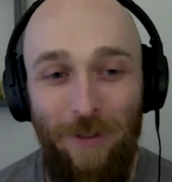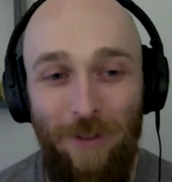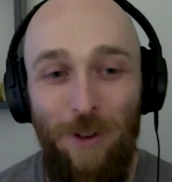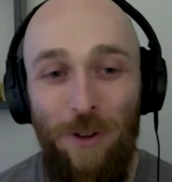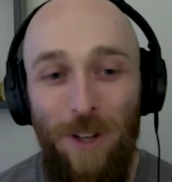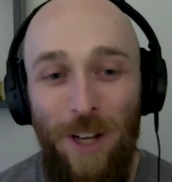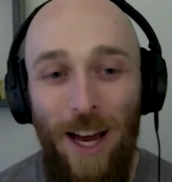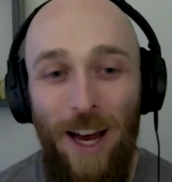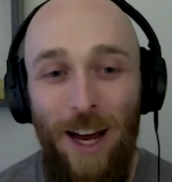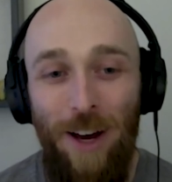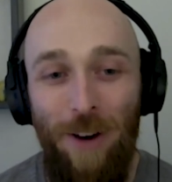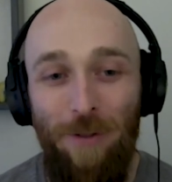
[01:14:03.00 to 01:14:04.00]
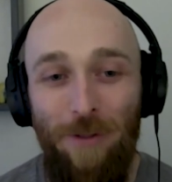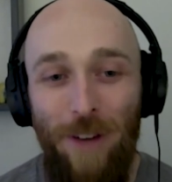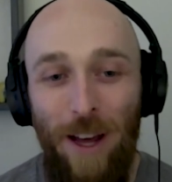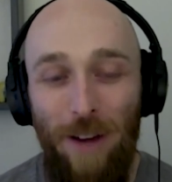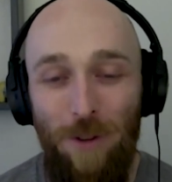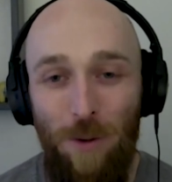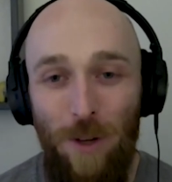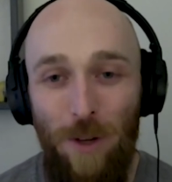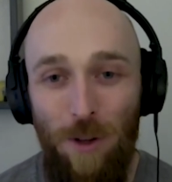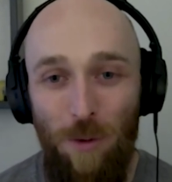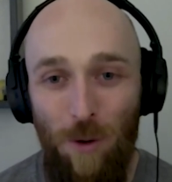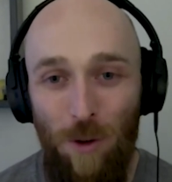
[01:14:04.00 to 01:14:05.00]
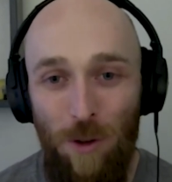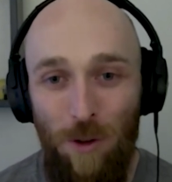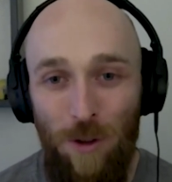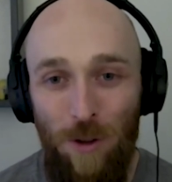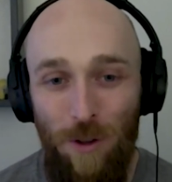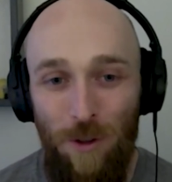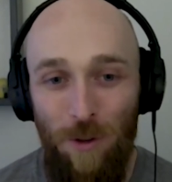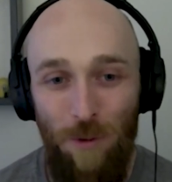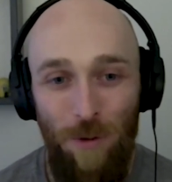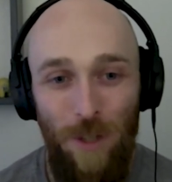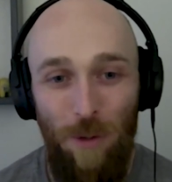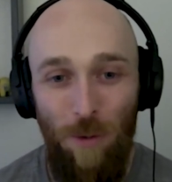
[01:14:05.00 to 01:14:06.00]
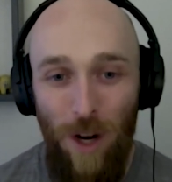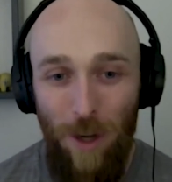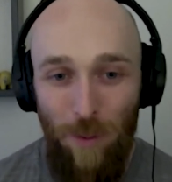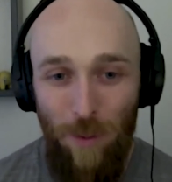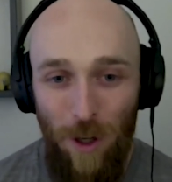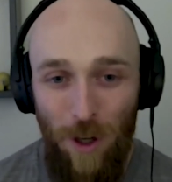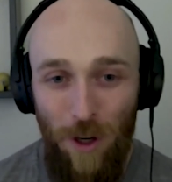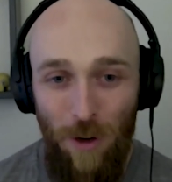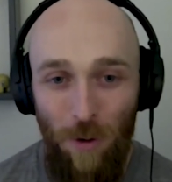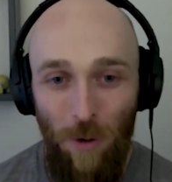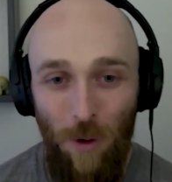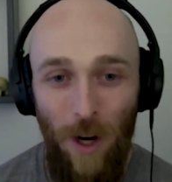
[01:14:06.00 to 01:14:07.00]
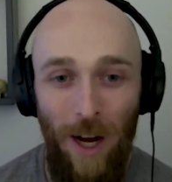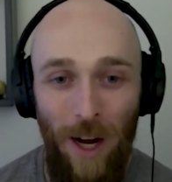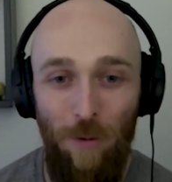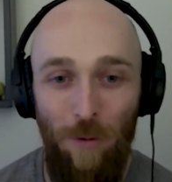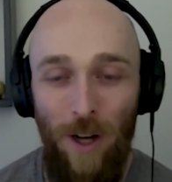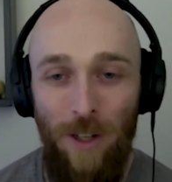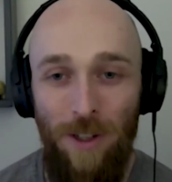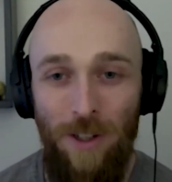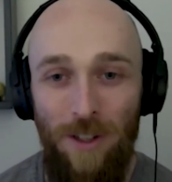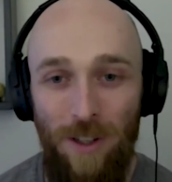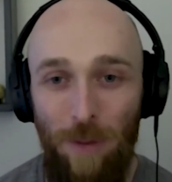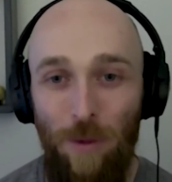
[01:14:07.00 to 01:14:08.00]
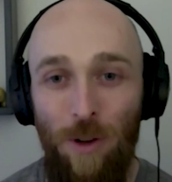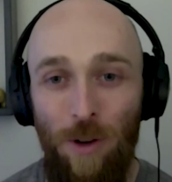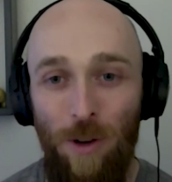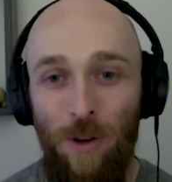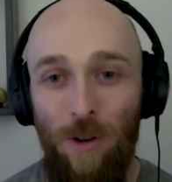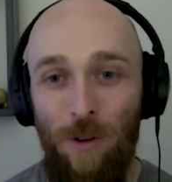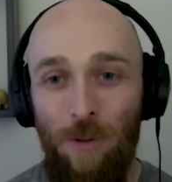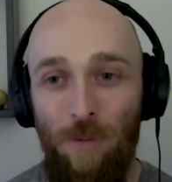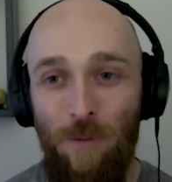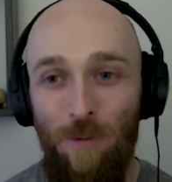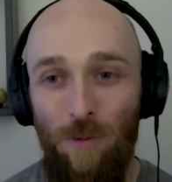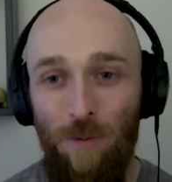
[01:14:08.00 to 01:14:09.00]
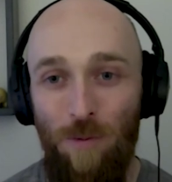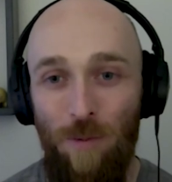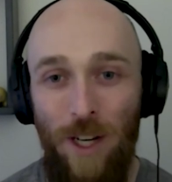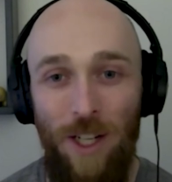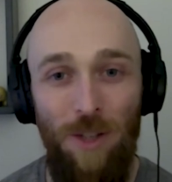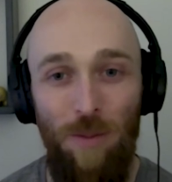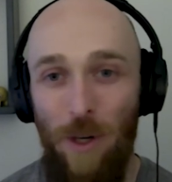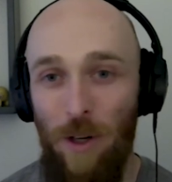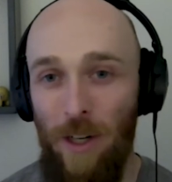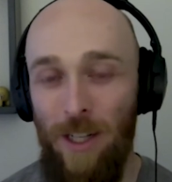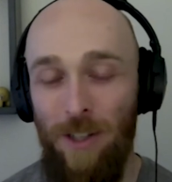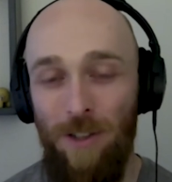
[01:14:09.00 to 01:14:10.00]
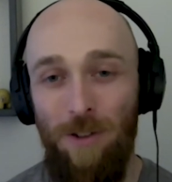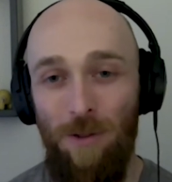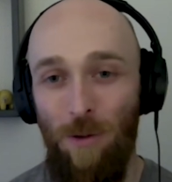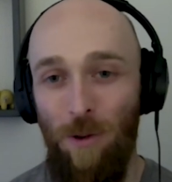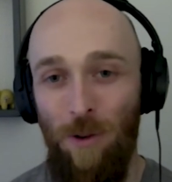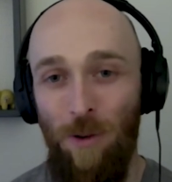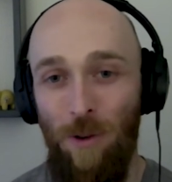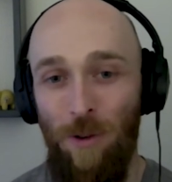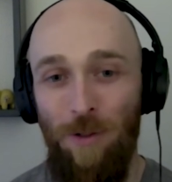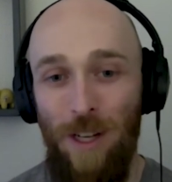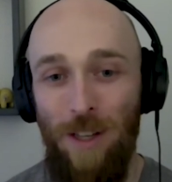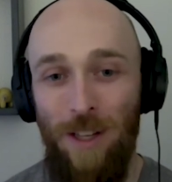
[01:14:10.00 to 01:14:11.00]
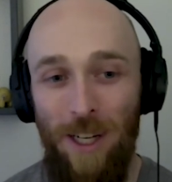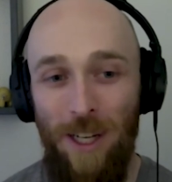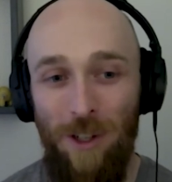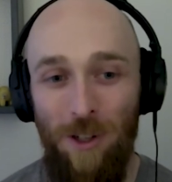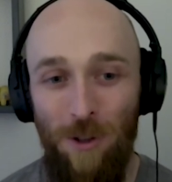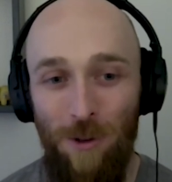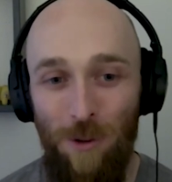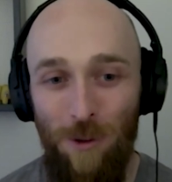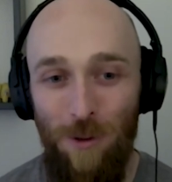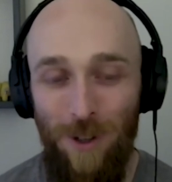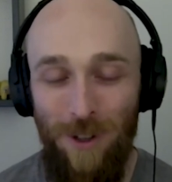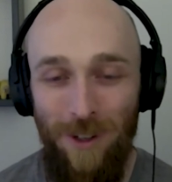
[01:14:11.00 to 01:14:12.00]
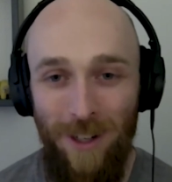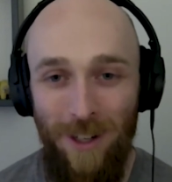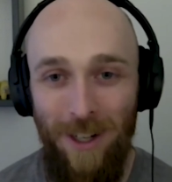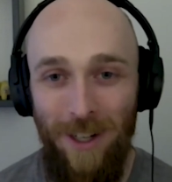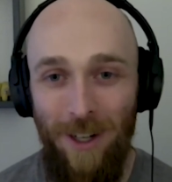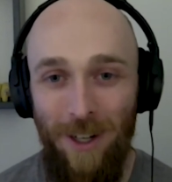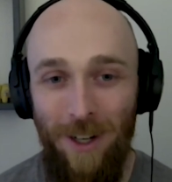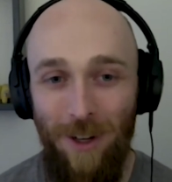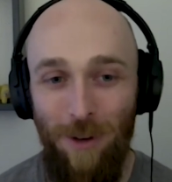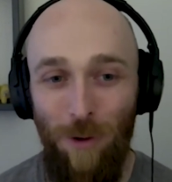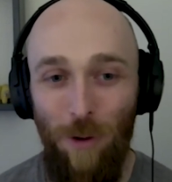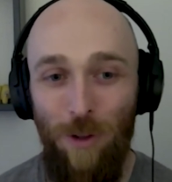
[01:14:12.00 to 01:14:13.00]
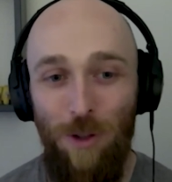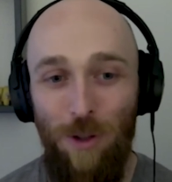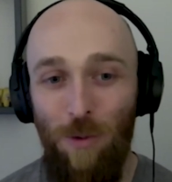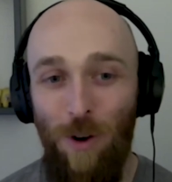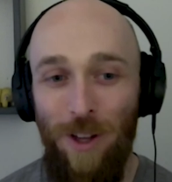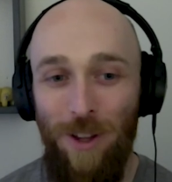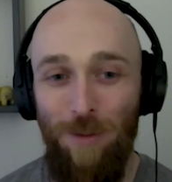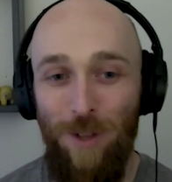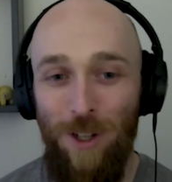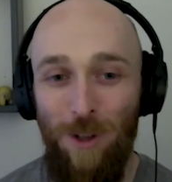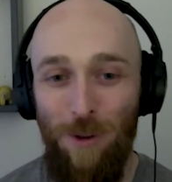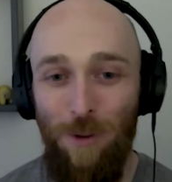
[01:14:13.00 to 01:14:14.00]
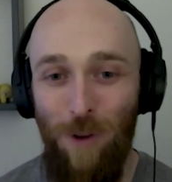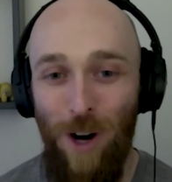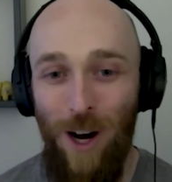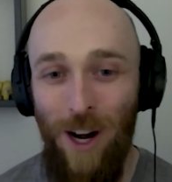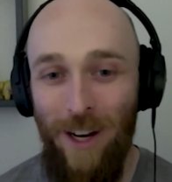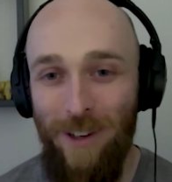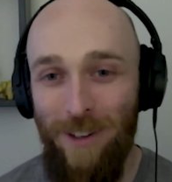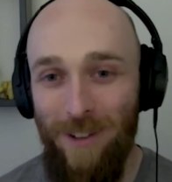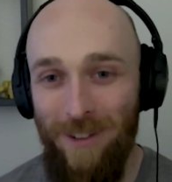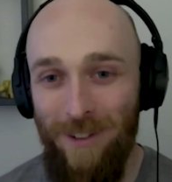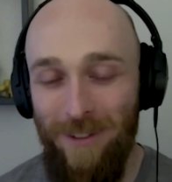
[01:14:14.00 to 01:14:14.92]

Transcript: if you could have everyone in the world read one book or have one similar experience or or thing that they do, what would you want them to do and why?